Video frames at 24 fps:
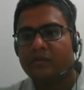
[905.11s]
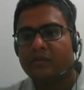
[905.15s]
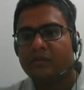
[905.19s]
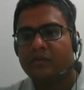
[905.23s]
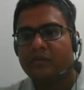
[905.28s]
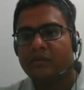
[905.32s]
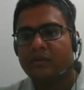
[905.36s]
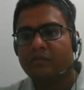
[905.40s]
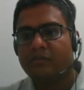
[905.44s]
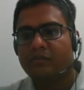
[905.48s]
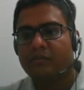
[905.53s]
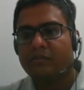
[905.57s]

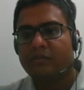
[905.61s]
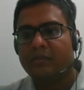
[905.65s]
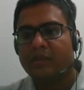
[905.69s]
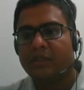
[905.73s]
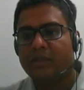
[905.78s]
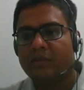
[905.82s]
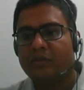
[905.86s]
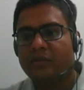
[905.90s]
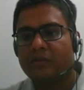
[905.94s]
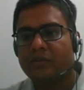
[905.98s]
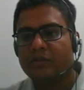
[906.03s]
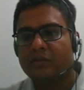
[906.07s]
from B
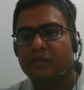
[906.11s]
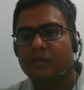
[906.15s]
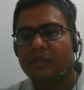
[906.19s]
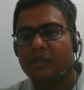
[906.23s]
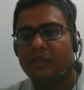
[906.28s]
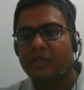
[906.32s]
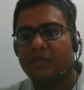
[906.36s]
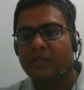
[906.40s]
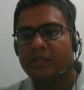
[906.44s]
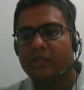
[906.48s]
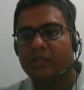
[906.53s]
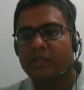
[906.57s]
to
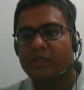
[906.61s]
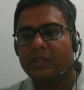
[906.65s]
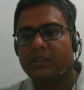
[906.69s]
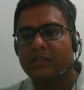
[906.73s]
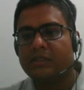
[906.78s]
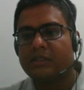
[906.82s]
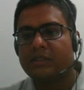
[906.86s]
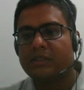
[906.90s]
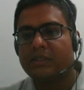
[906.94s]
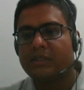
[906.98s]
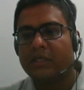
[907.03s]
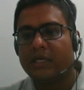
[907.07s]
C, there
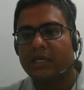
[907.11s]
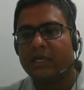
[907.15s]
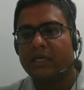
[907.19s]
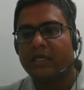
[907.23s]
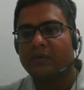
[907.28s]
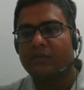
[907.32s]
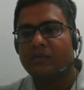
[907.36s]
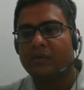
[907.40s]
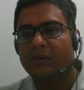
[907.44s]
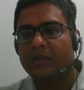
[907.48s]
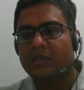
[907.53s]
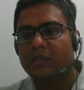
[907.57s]
is
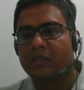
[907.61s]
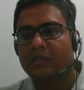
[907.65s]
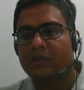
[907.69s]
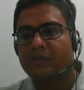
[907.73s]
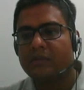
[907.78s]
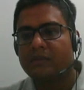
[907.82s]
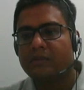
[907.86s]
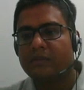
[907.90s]
negative work done.